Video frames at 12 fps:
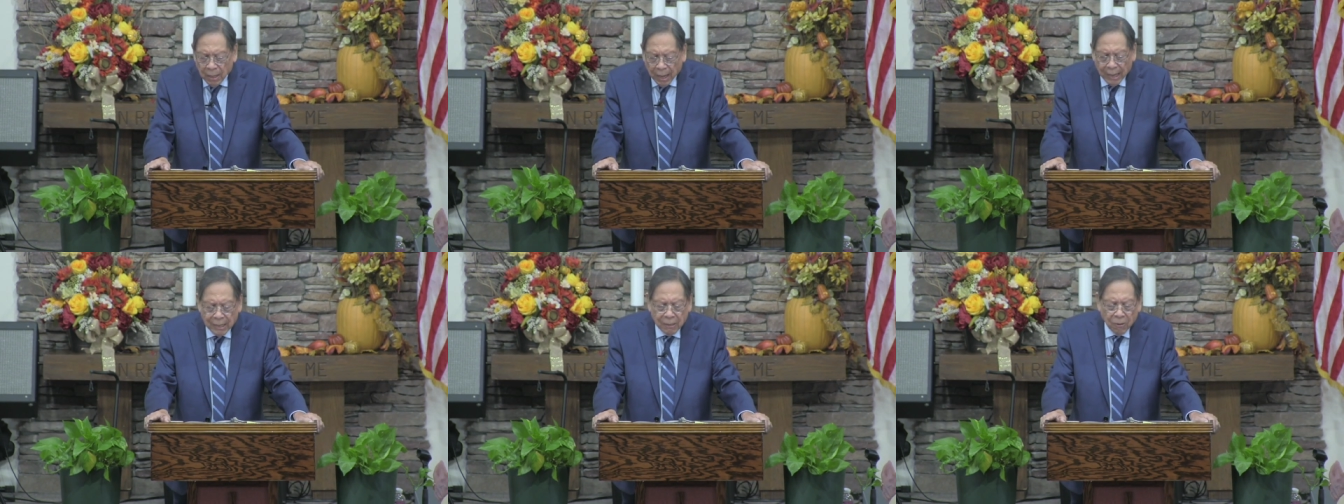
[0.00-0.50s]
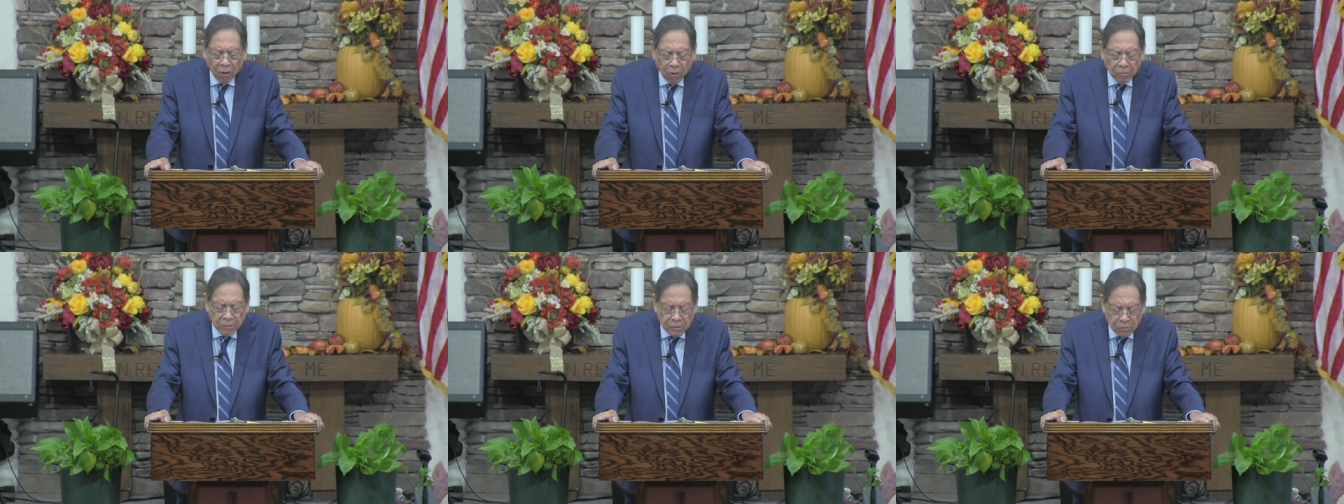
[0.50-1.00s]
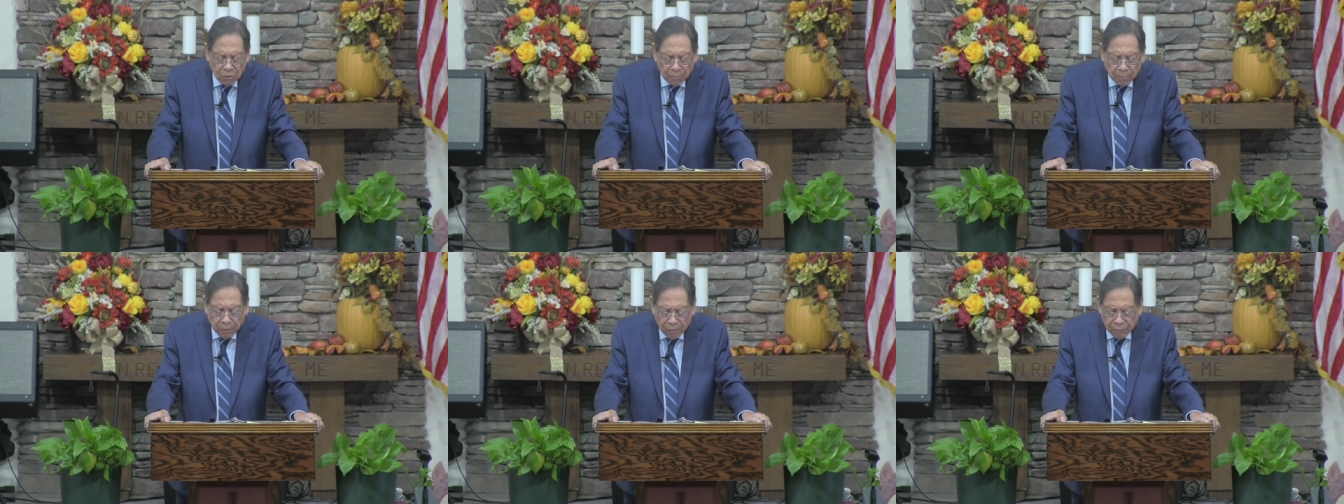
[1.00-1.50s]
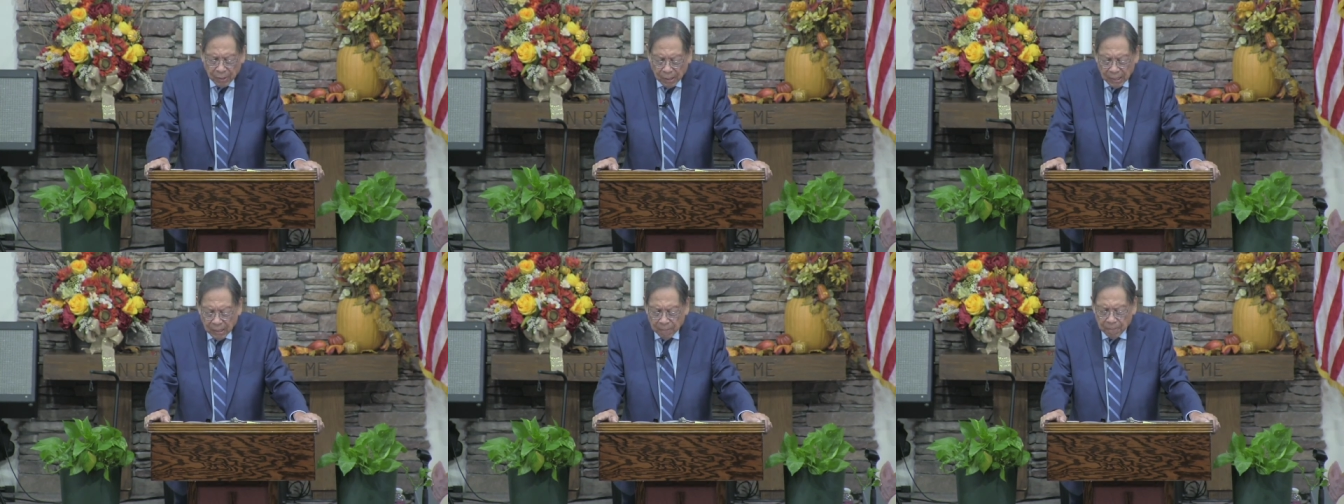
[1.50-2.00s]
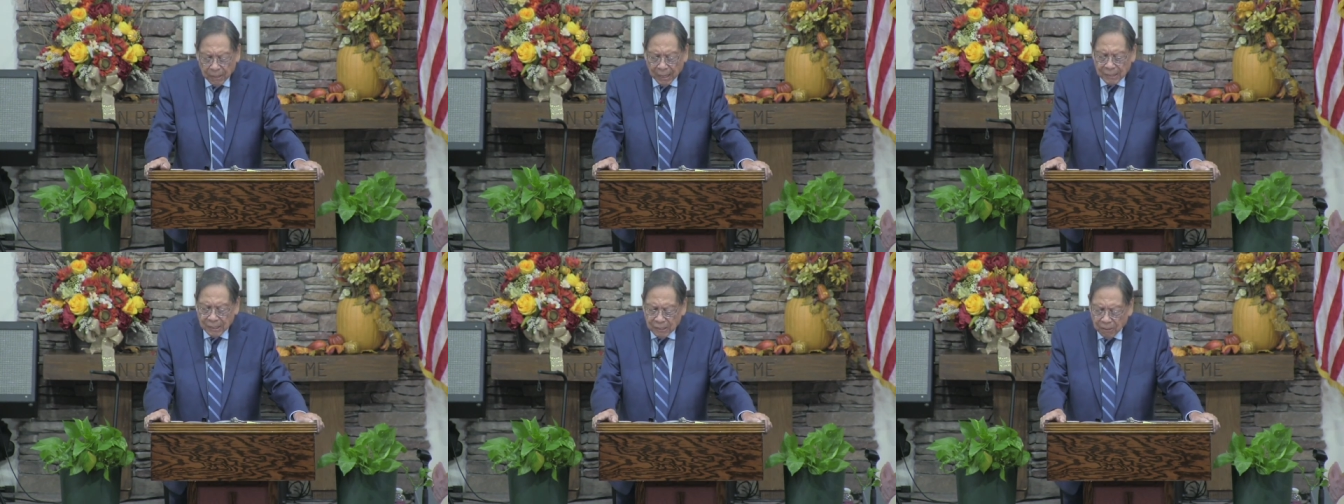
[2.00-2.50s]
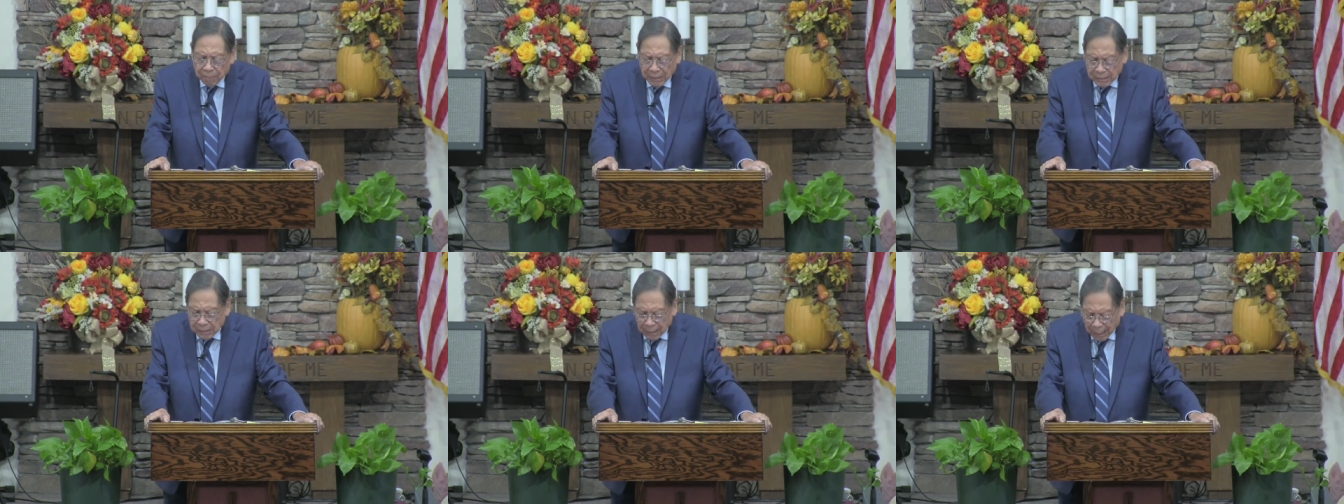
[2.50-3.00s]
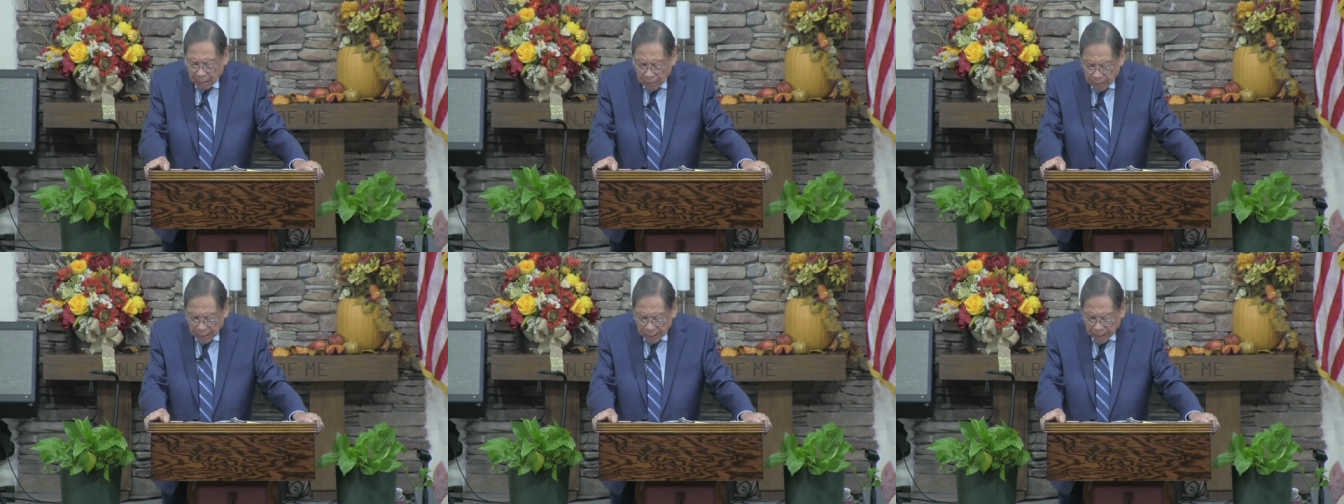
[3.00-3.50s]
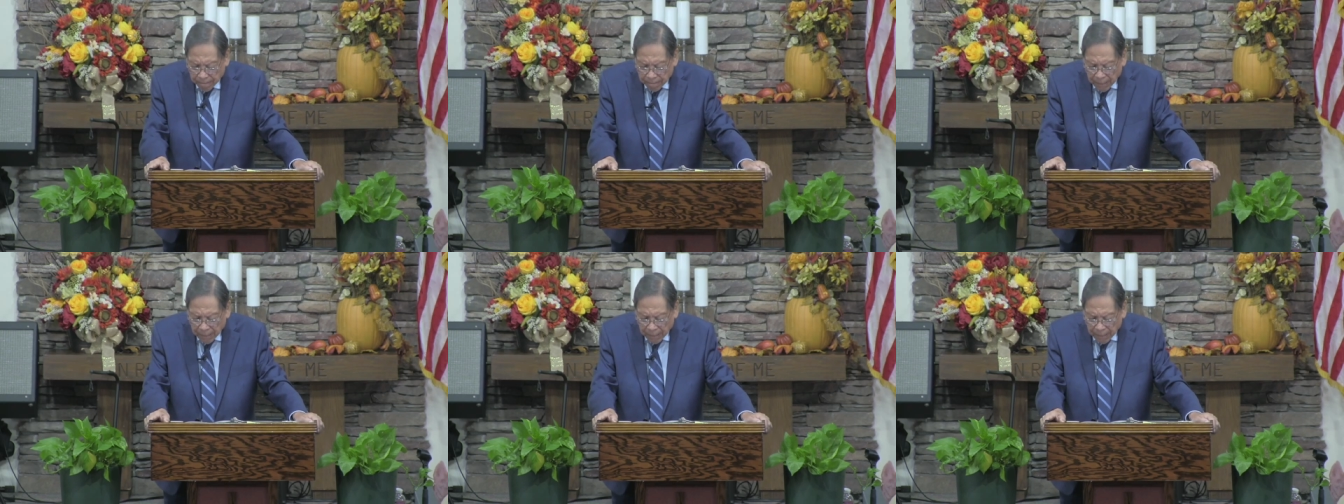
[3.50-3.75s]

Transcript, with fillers: I didn't always do it perfectly, but I did the best that I could.